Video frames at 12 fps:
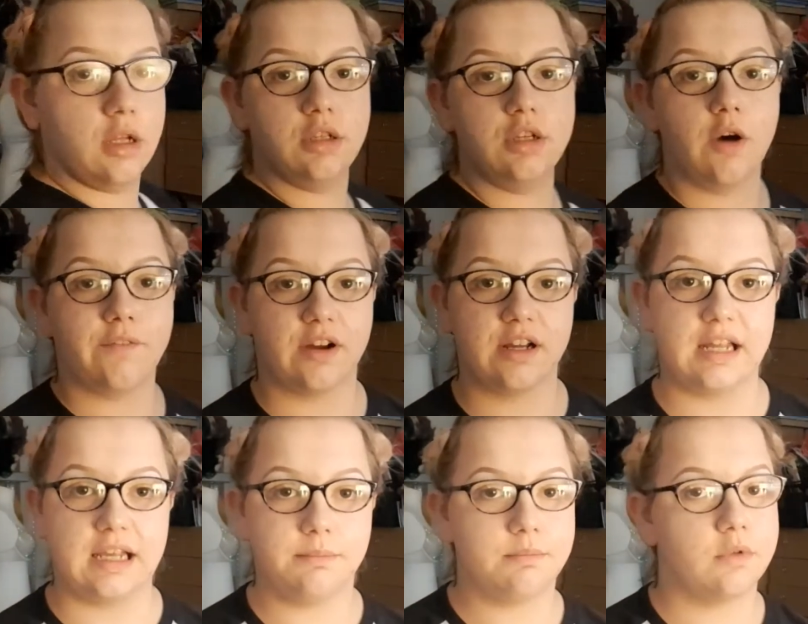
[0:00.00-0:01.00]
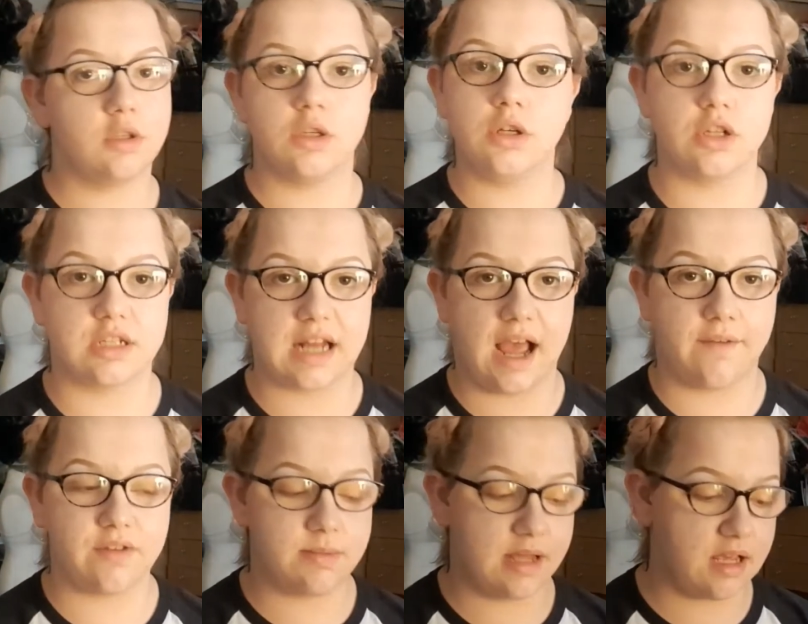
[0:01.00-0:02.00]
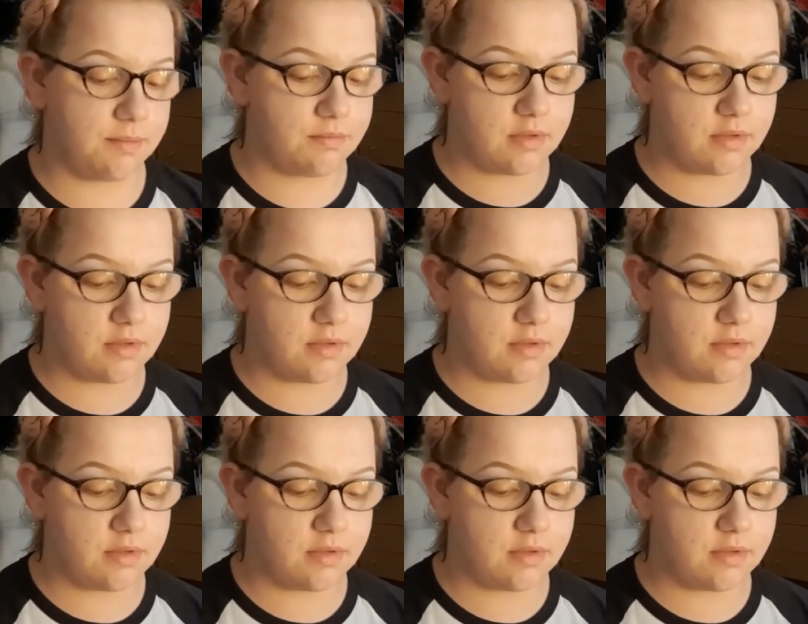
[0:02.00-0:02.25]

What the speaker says: Not very neat, doesn't have to be.